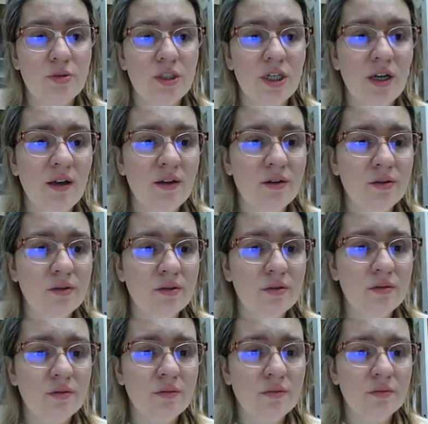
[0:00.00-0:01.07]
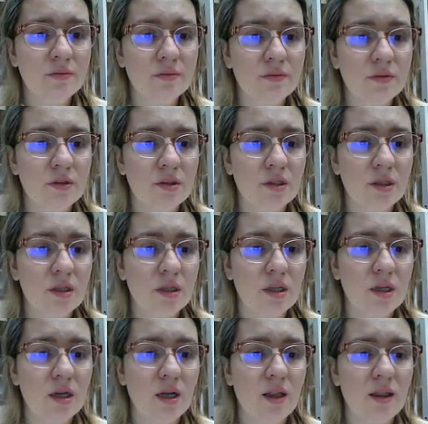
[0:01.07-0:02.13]
channel,
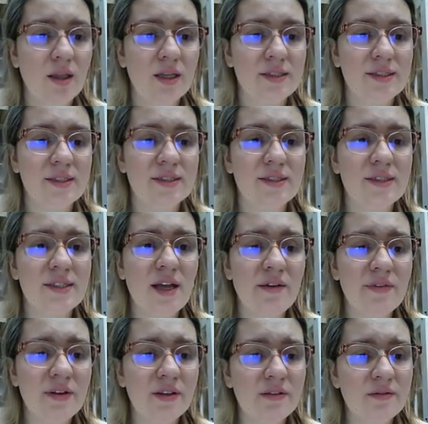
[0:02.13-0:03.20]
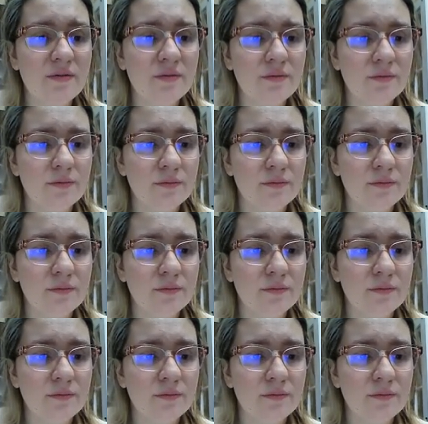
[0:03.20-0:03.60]
lesson 7.